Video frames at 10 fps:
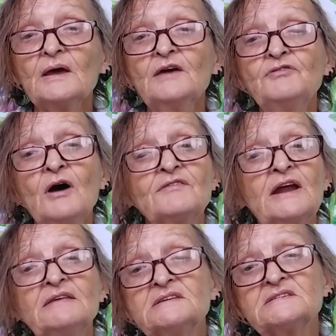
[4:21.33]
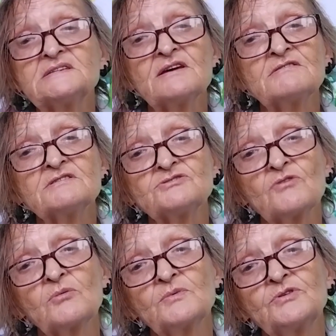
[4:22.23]
if you have anything serious
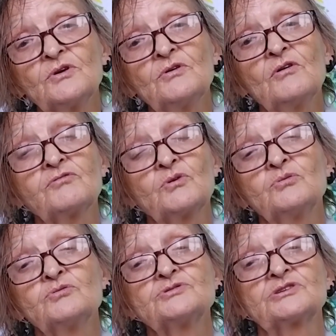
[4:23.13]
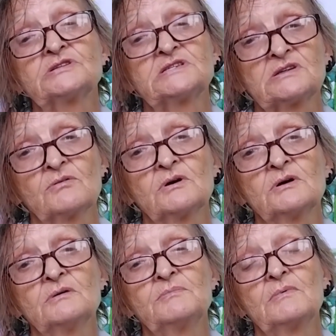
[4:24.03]
wrong with you, of course consult
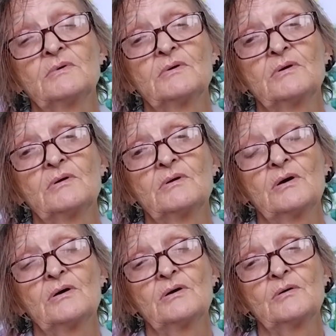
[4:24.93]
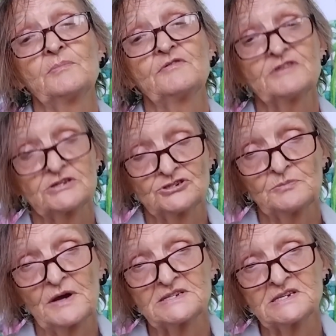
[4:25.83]
a professional
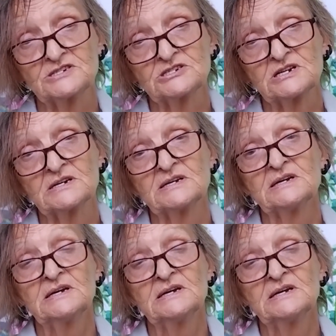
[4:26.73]
practitioner.